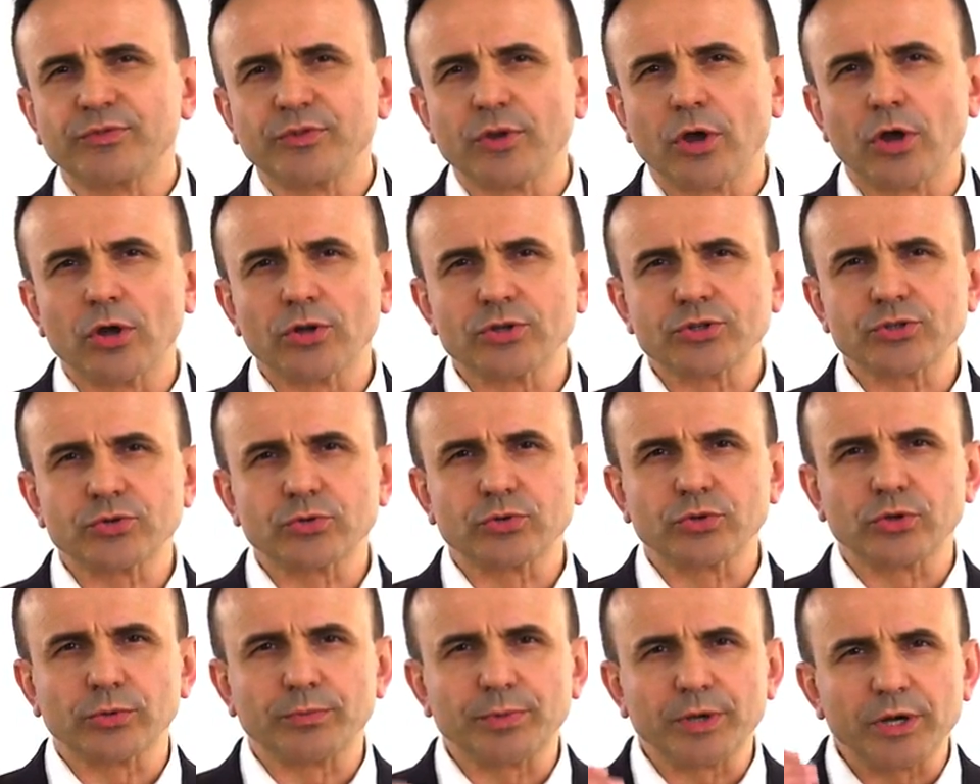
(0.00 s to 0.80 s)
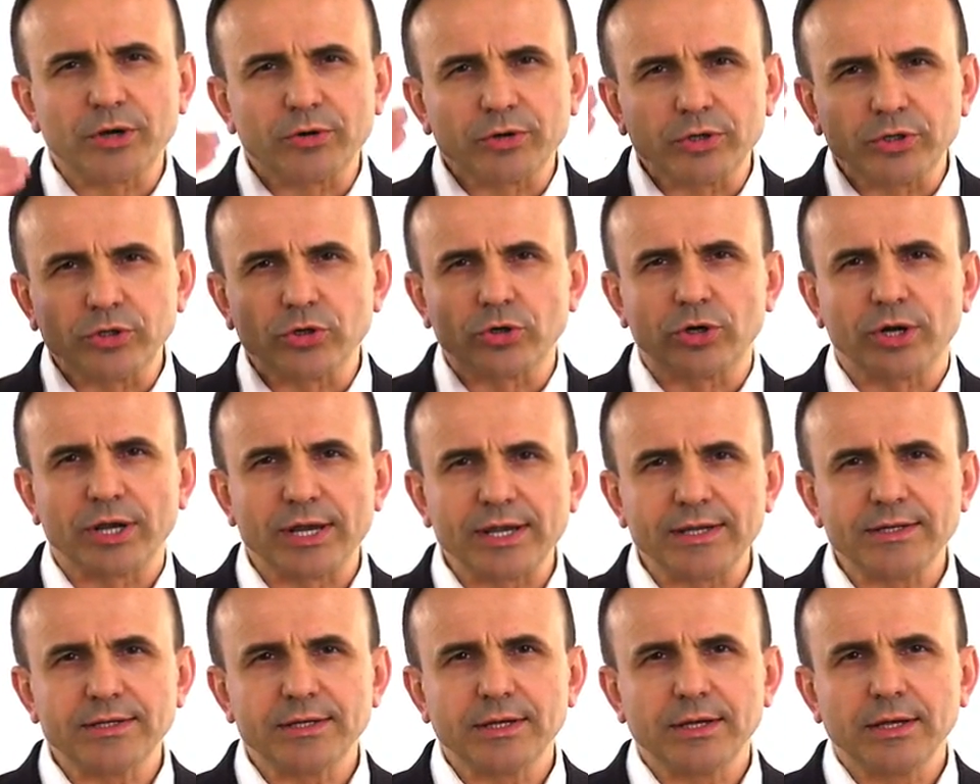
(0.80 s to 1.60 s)
thoughts do you bear in your
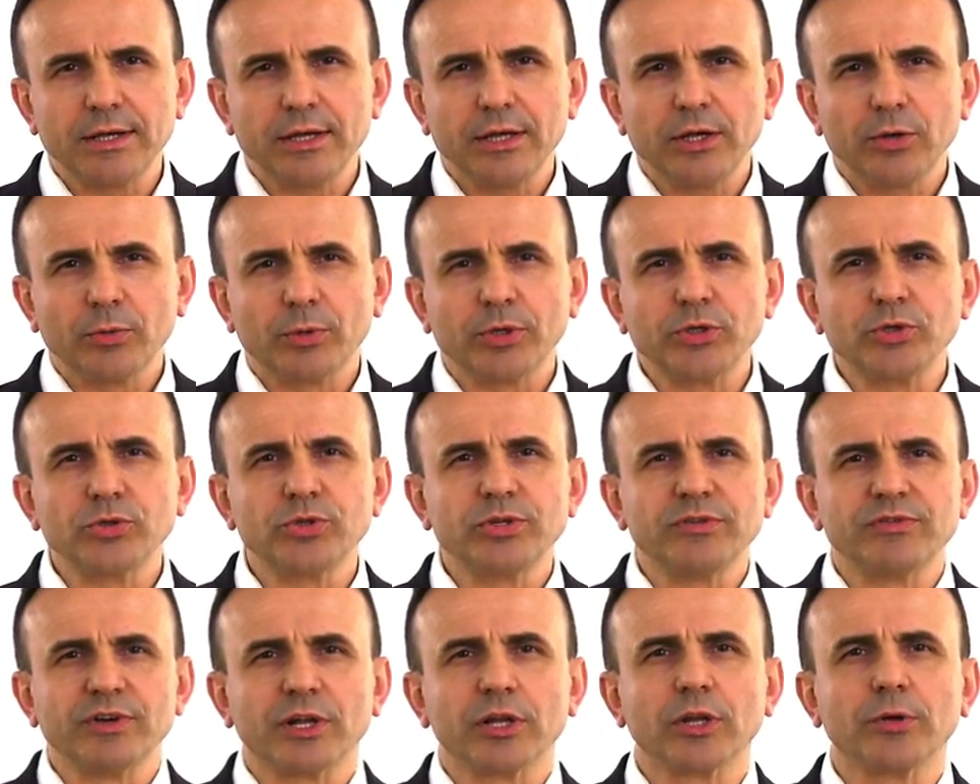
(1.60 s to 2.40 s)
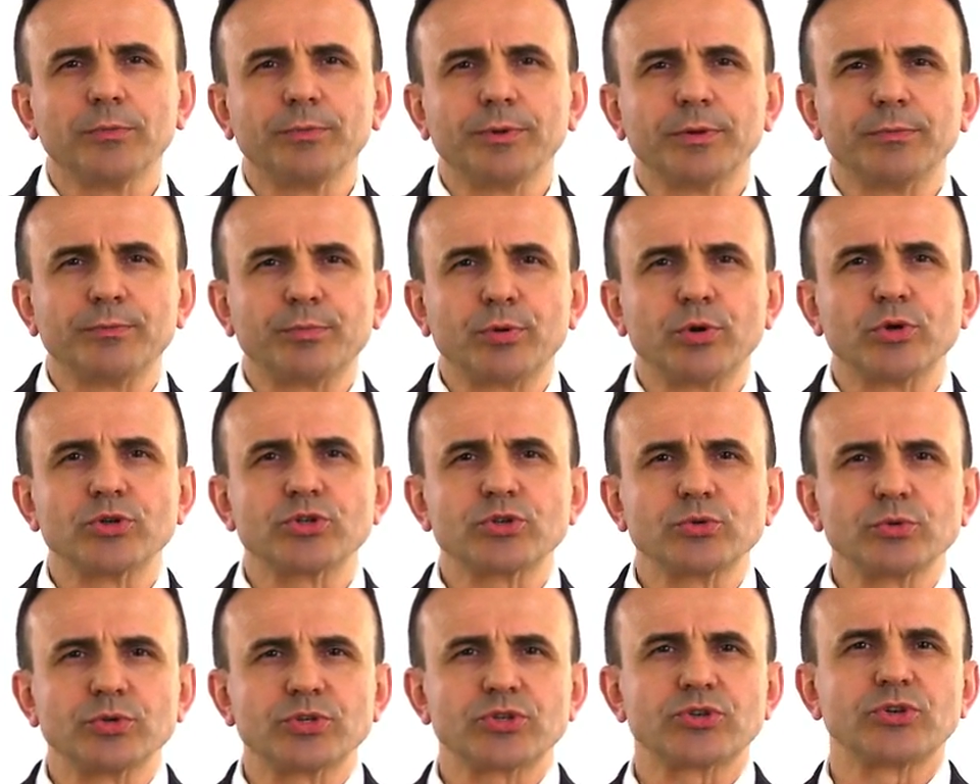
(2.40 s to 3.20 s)
head when you develop and
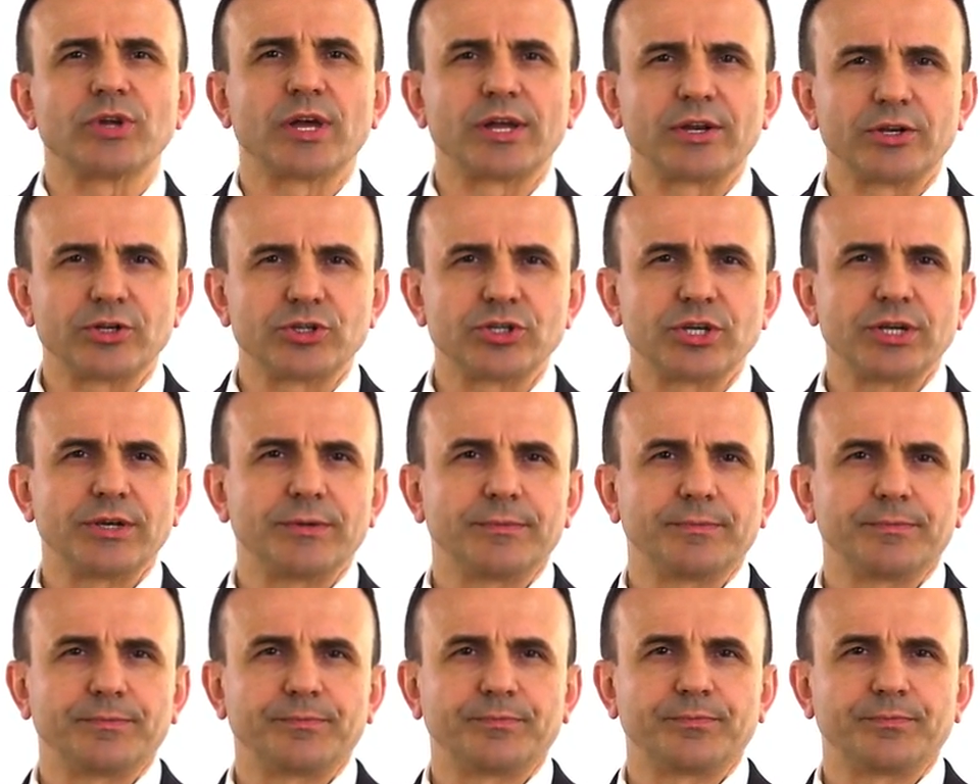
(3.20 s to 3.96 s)
pursue a strategy?